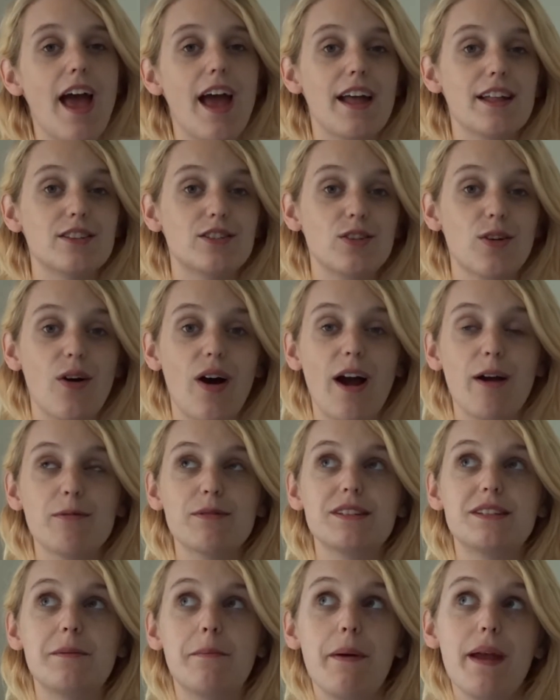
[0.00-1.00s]
And so I
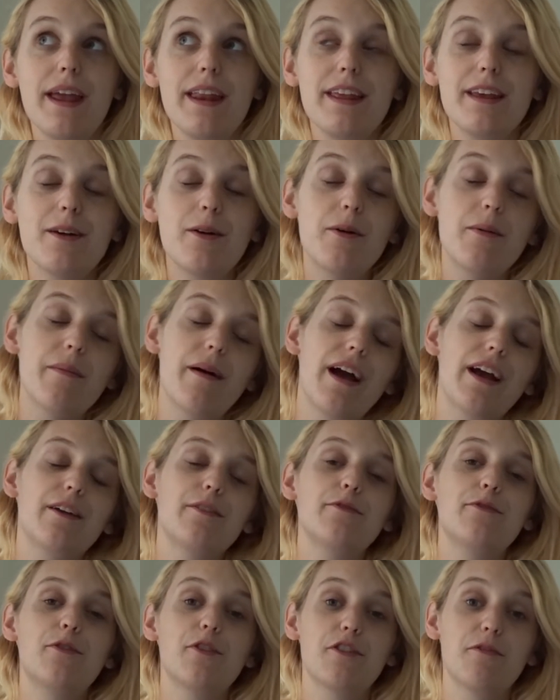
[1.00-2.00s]
was debating going back
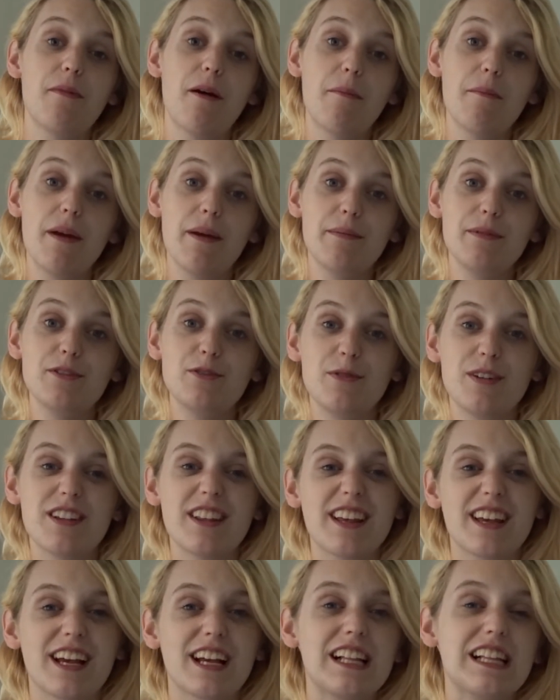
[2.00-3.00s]
and forth about maybe doing
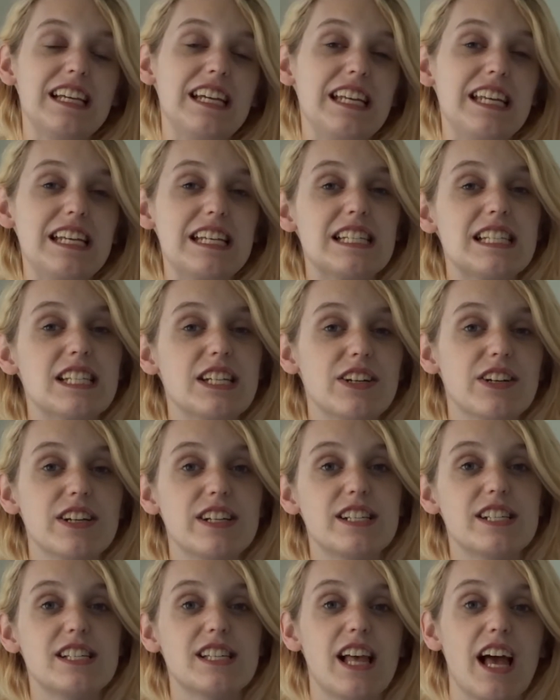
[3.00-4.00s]
like a cleaning
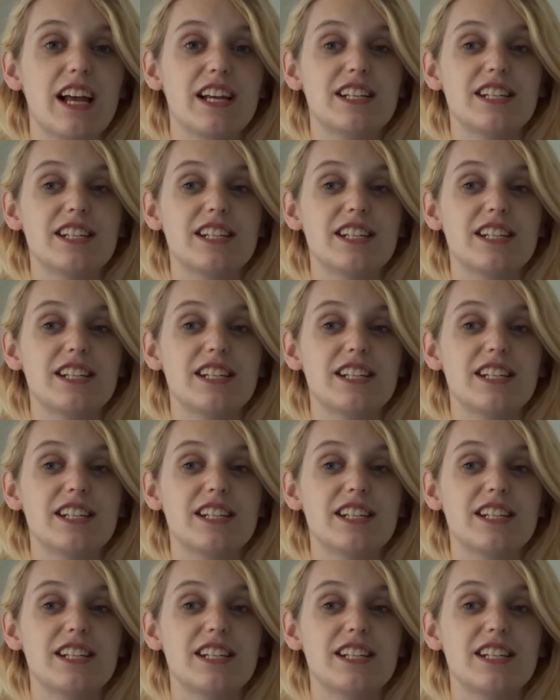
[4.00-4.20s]
series /